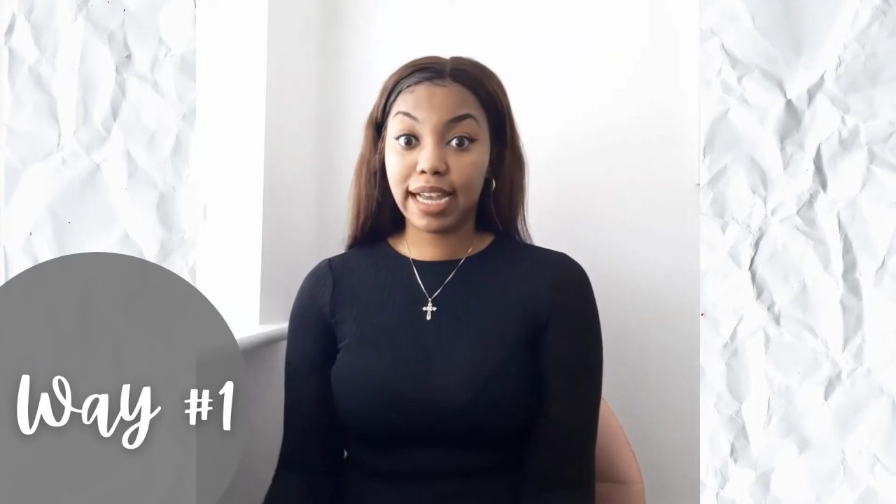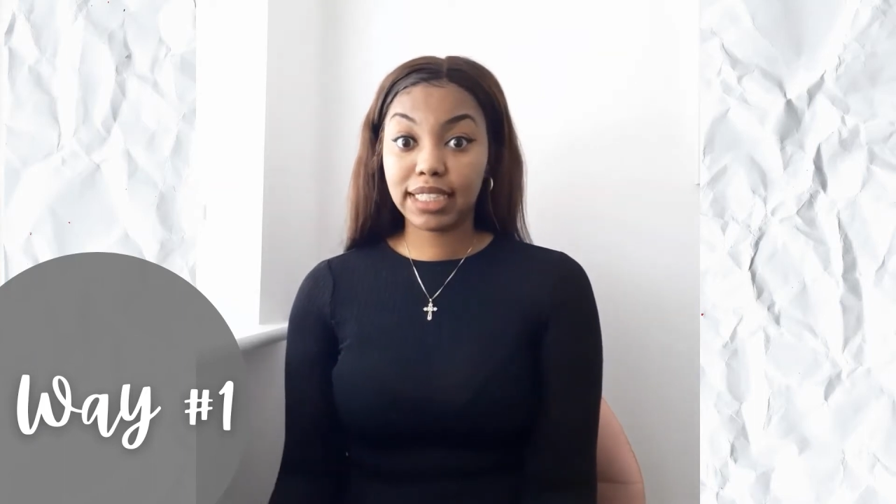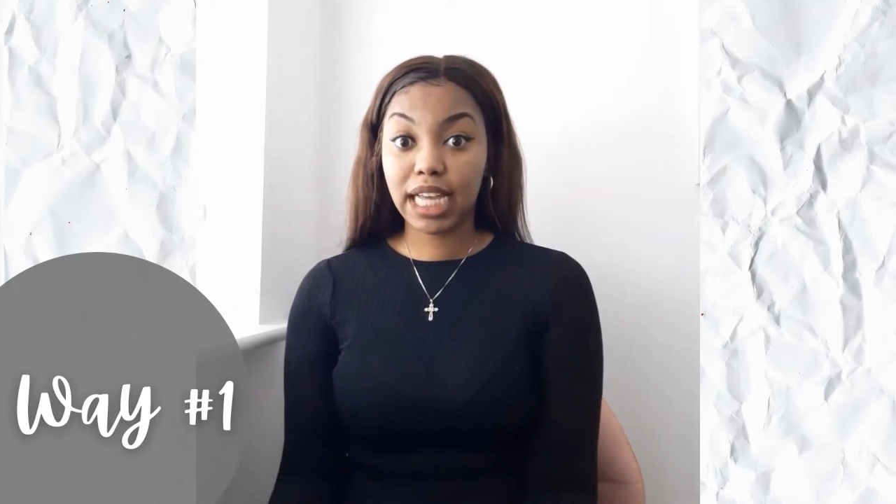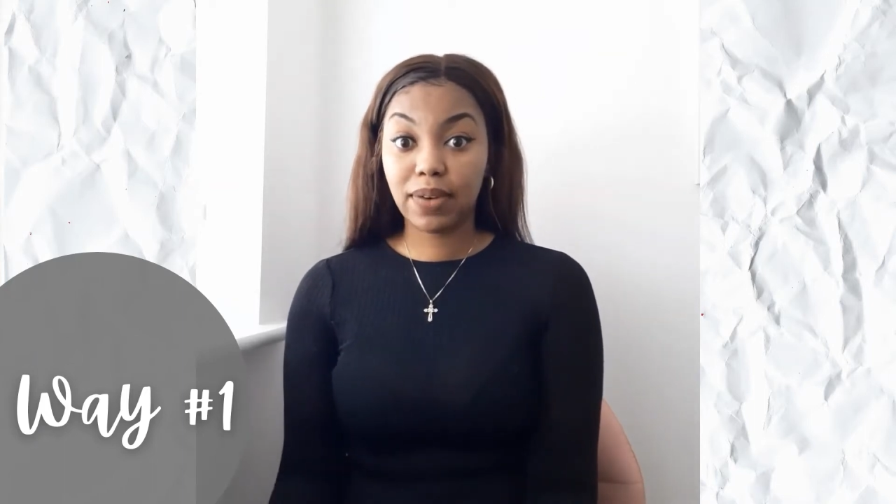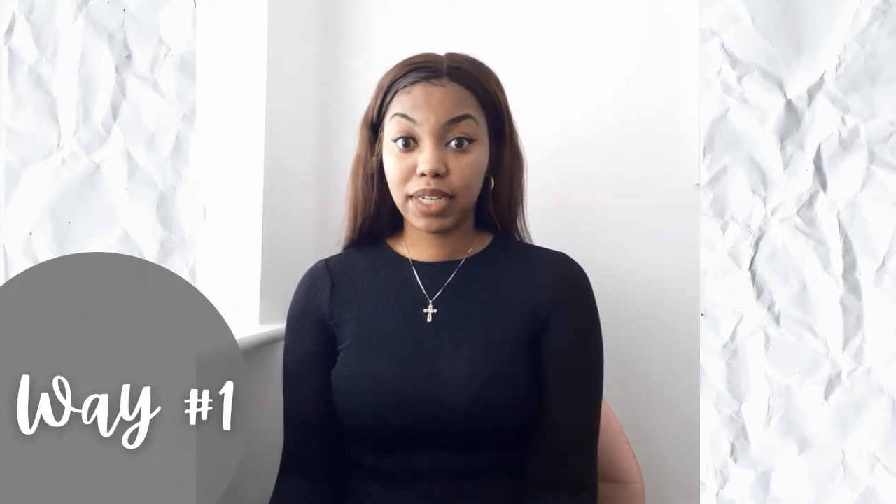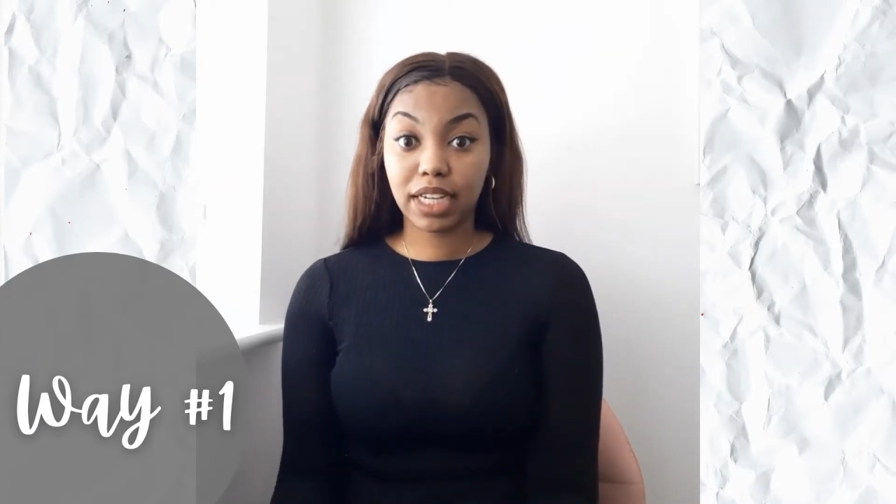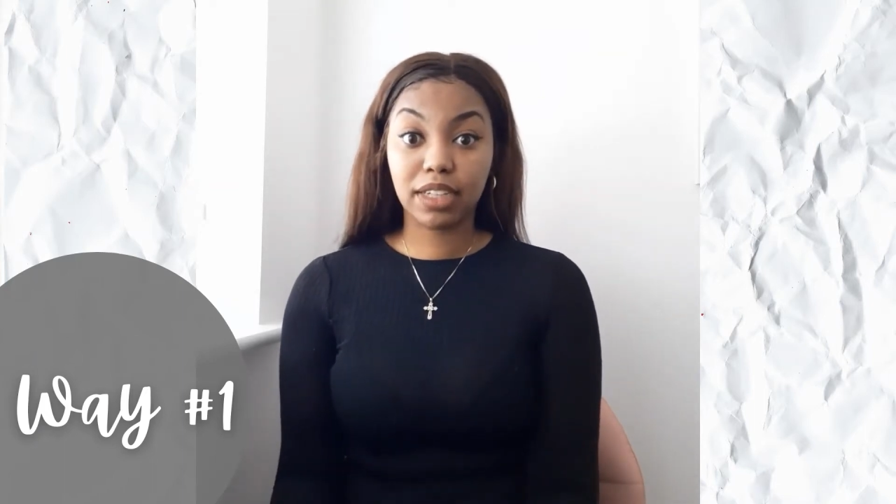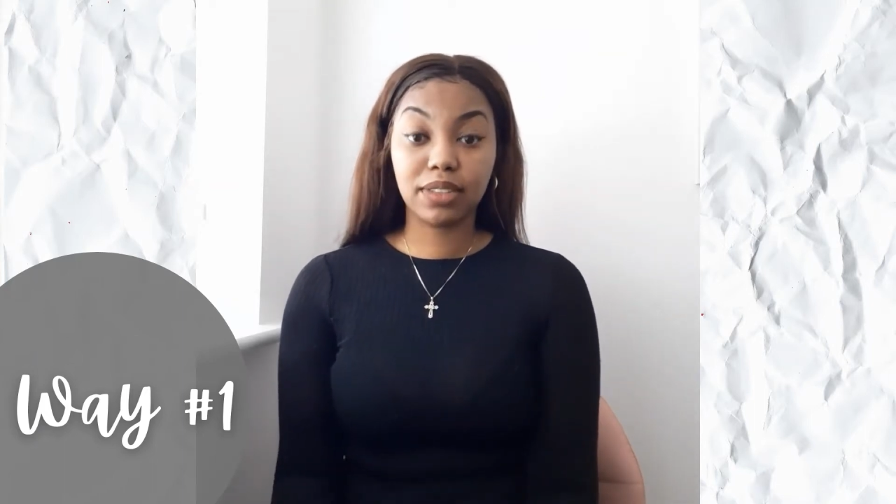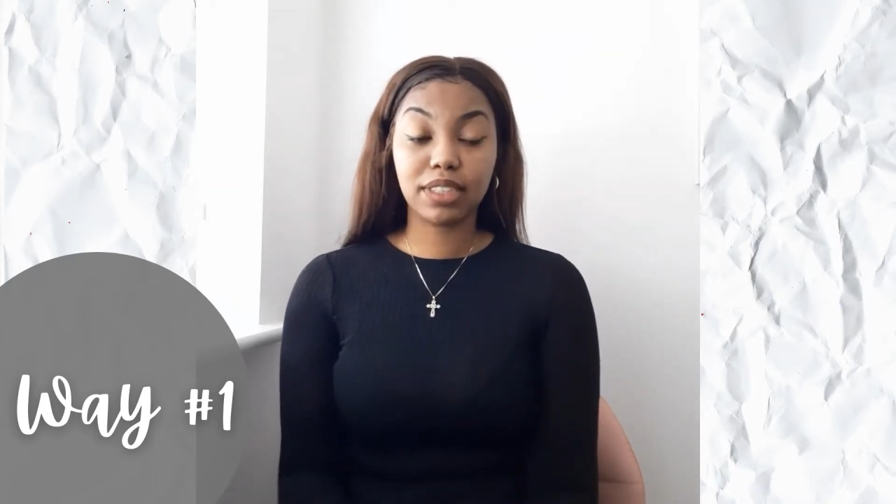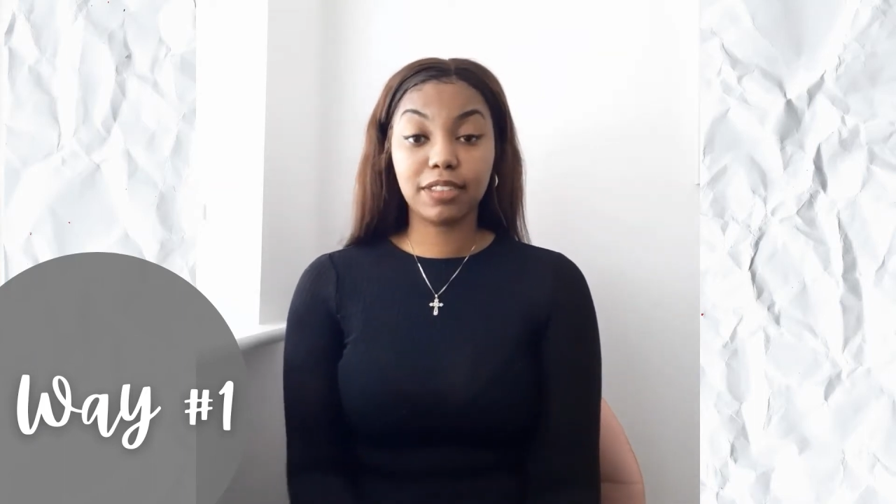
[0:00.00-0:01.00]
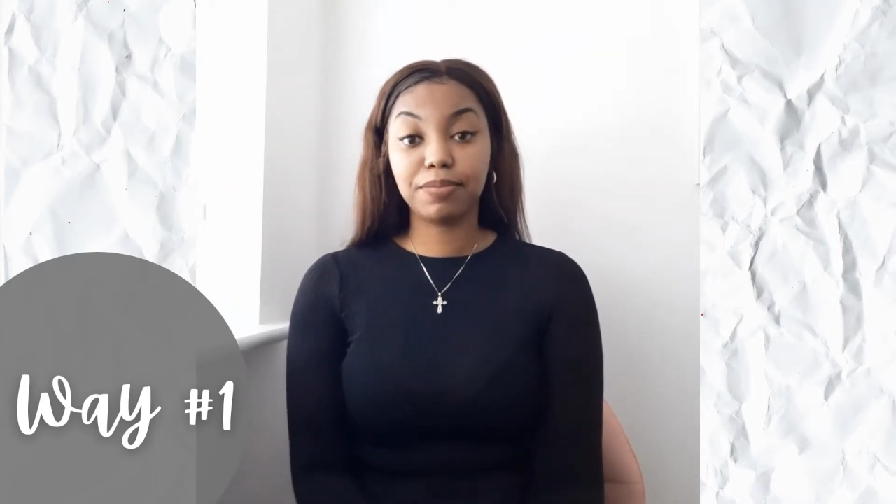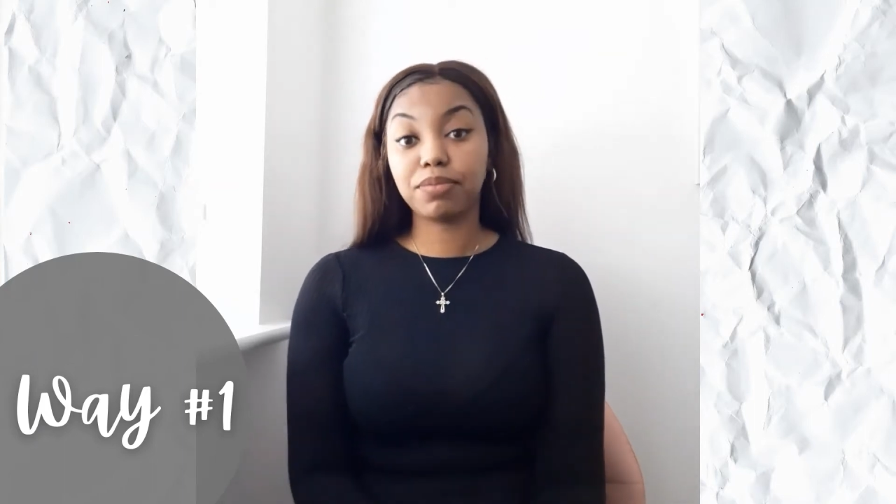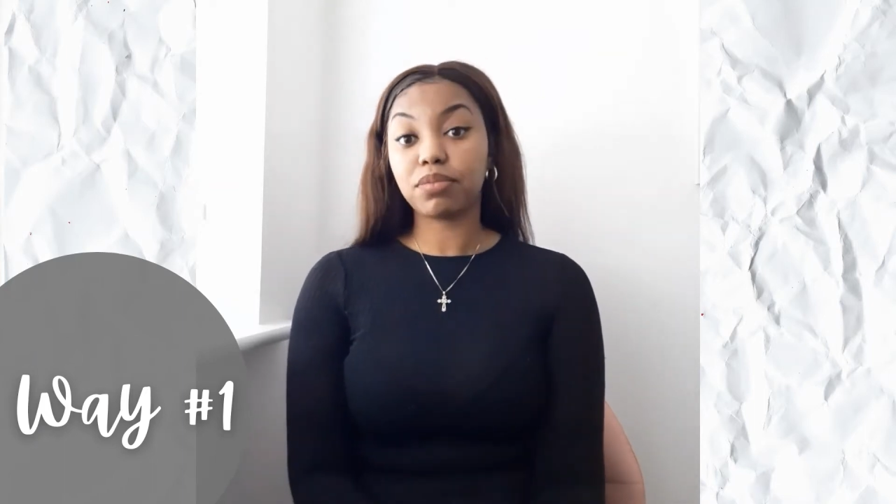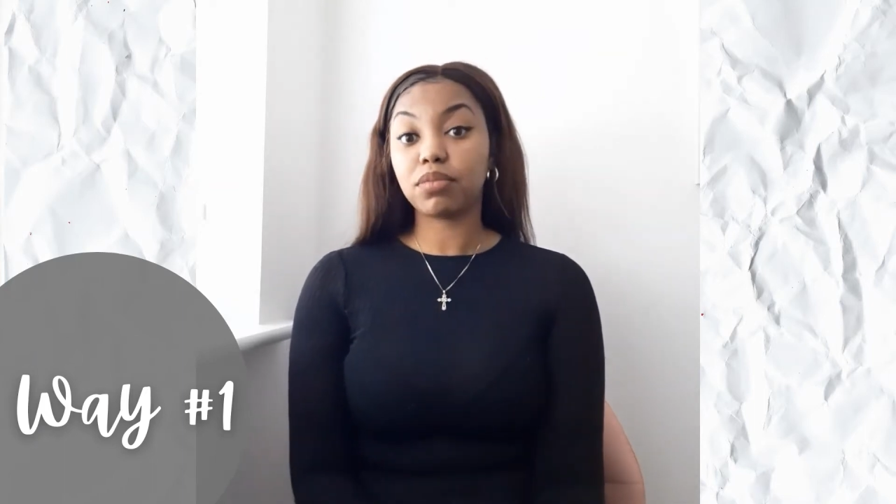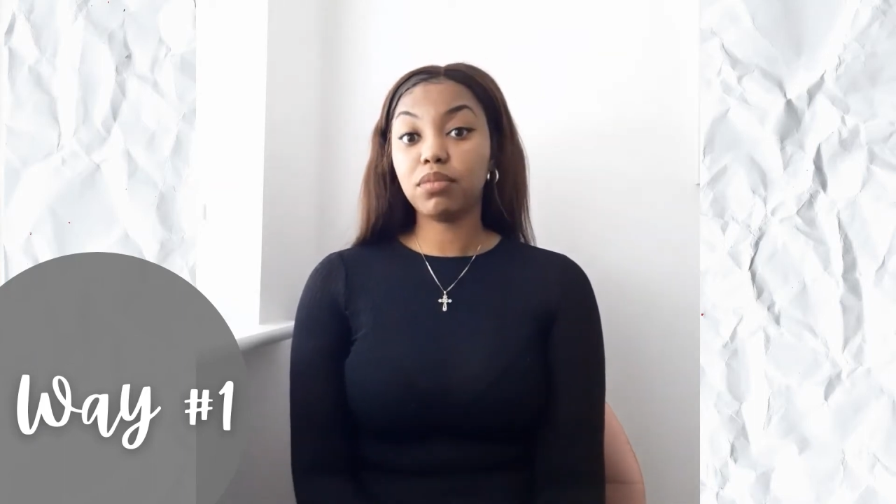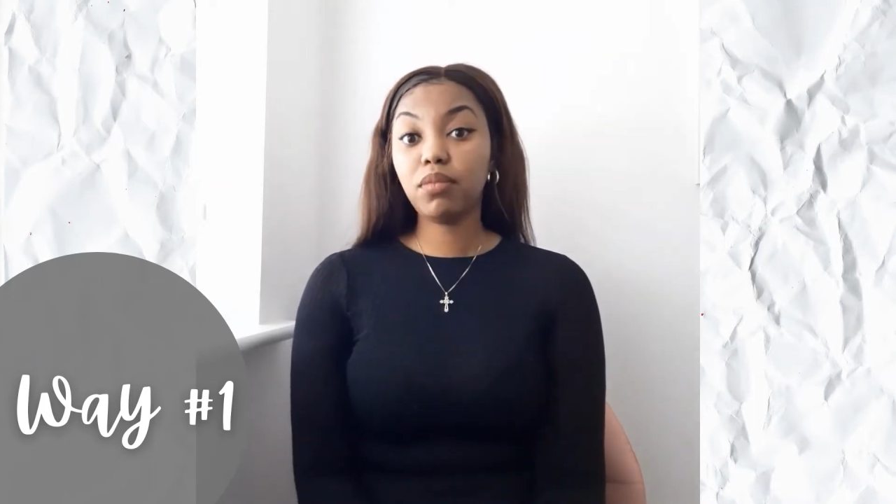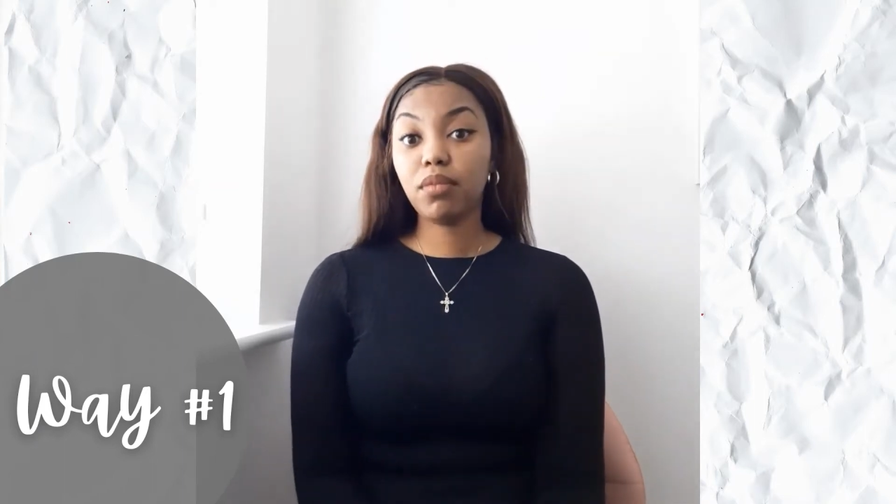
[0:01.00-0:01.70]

that's how it goes.